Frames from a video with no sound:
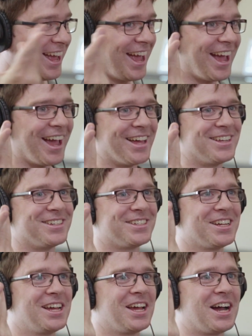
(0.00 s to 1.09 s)

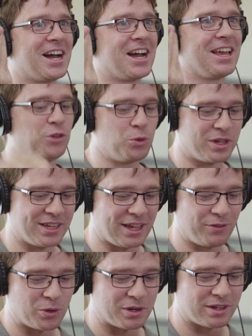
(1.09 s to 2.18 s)
And if you
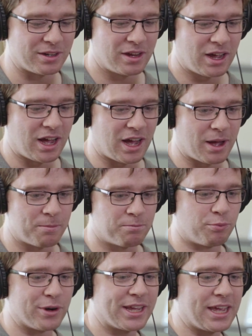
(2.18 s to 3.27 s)
can
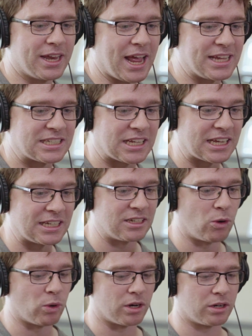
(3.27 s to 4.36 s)
bring in a slightly
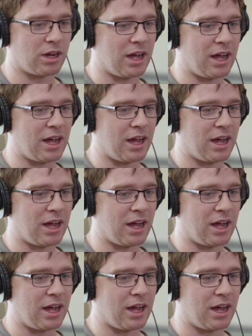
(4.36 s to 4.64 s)
lower